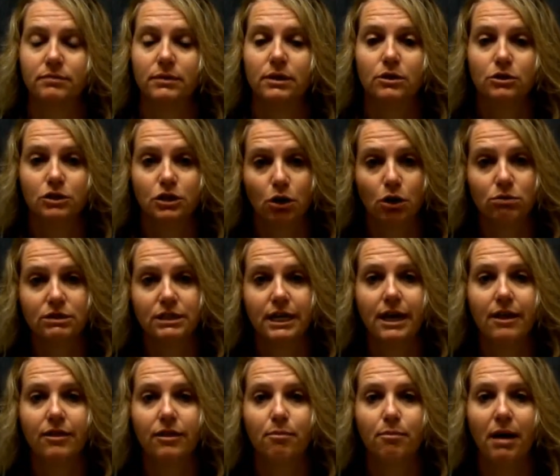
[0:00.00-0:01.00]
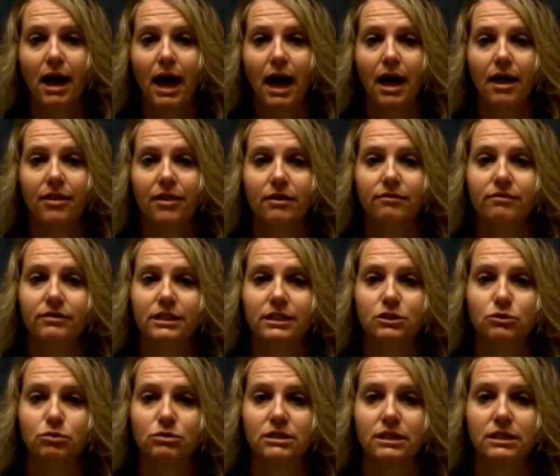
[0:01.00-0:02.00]
Don't take the path of least
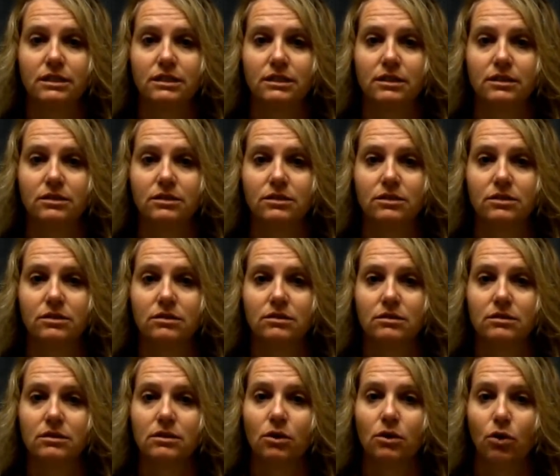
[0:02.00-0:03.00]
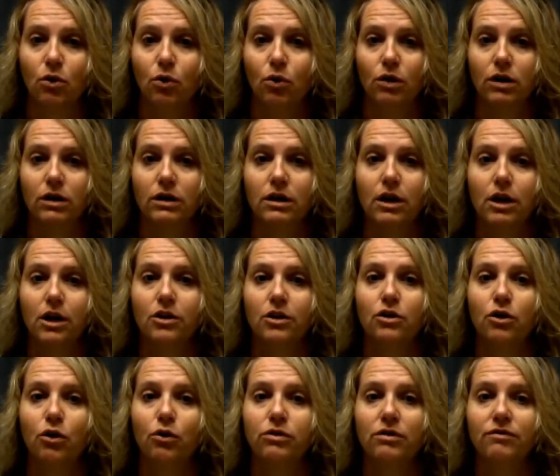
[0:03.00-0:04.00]
resistance. Or,
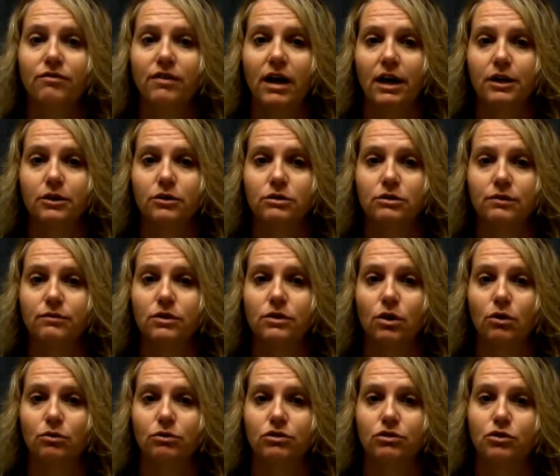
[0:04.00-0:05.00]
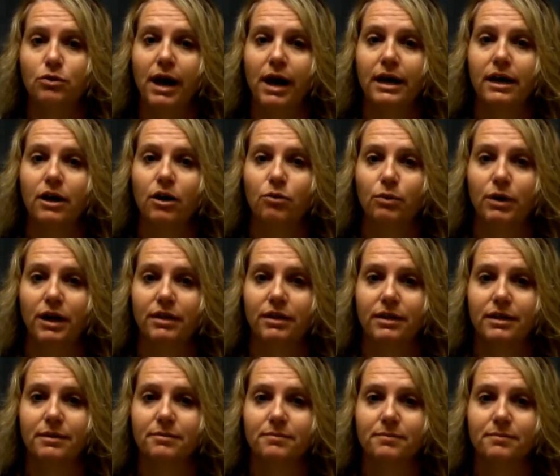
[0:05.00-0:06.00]
know the values of those you hang out with.
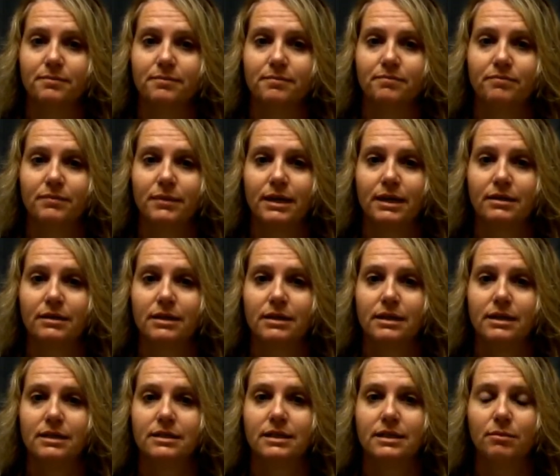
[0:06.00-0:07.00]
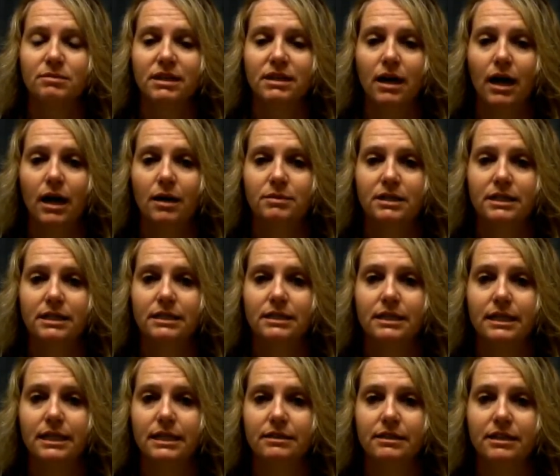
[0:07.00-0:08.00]
Sometimes it is
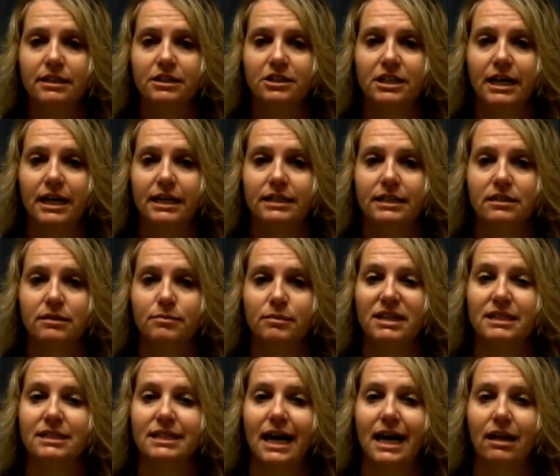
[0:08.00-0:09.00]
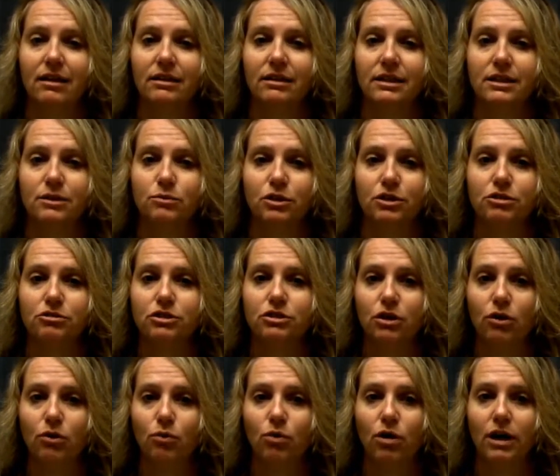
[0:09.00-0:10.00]
easy to get into mentality where you don't
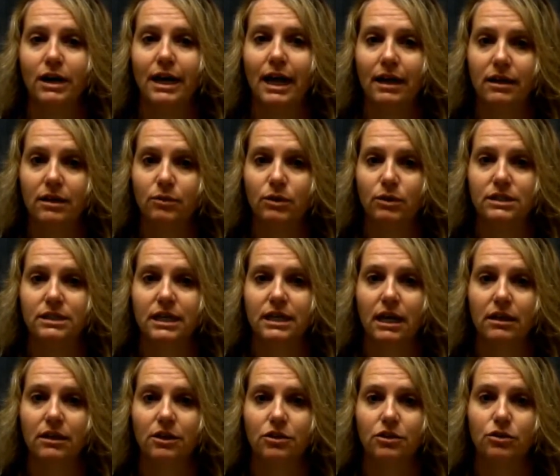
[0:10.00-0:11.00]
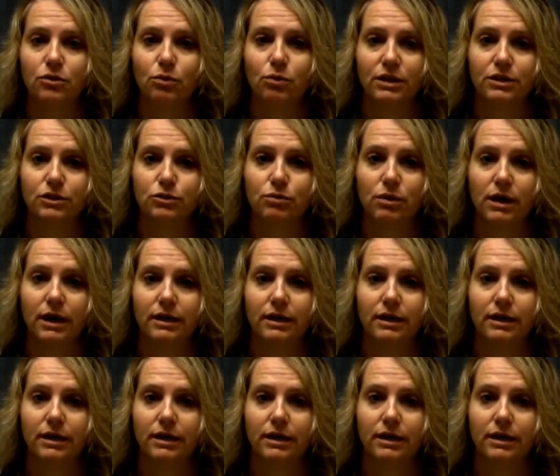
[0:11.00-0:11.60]
want anyone telling you what is right.